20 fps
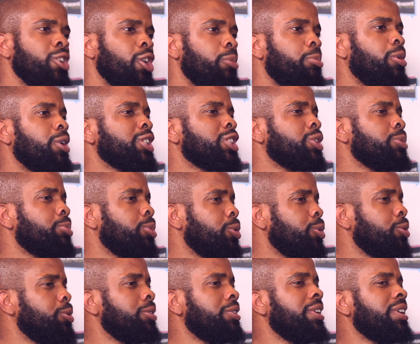not
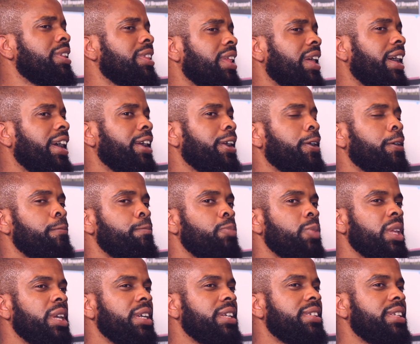possible. Like,
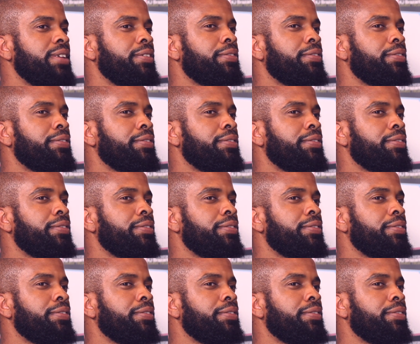see,